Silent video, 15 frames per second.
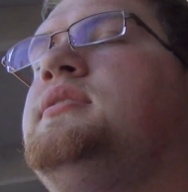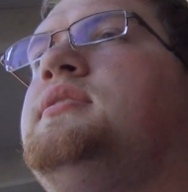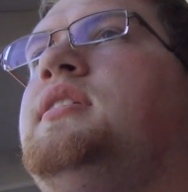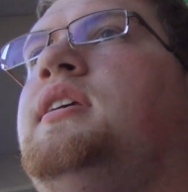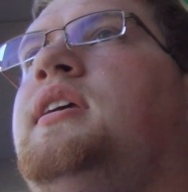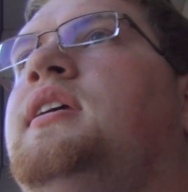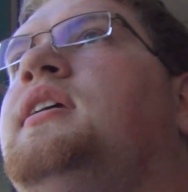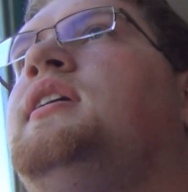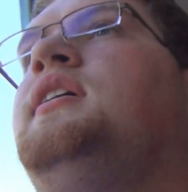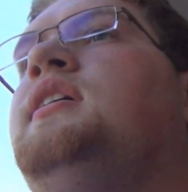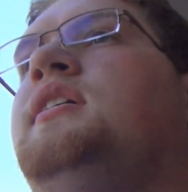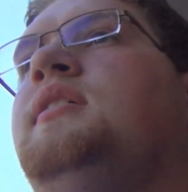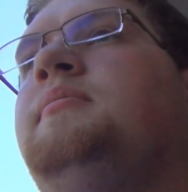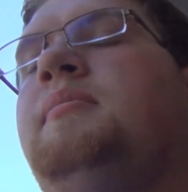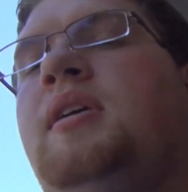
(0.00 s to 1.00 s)
It's the
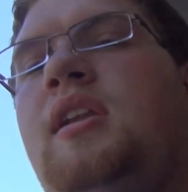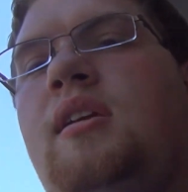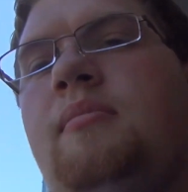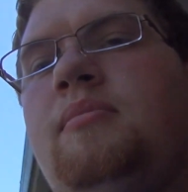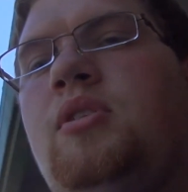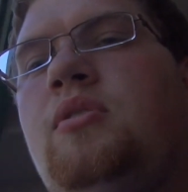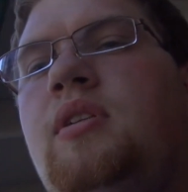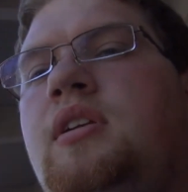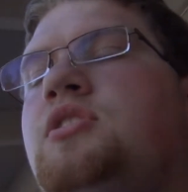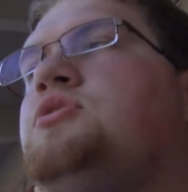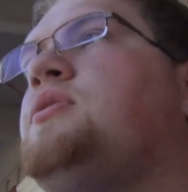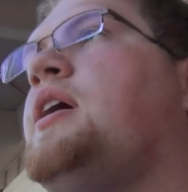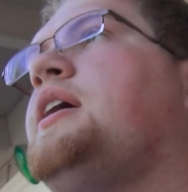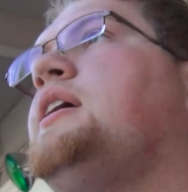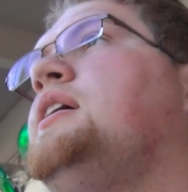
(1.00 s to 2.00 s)
medium duty
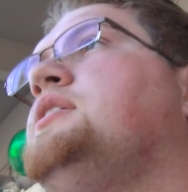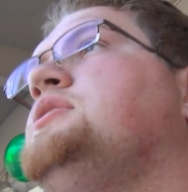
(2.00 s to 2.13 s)
truck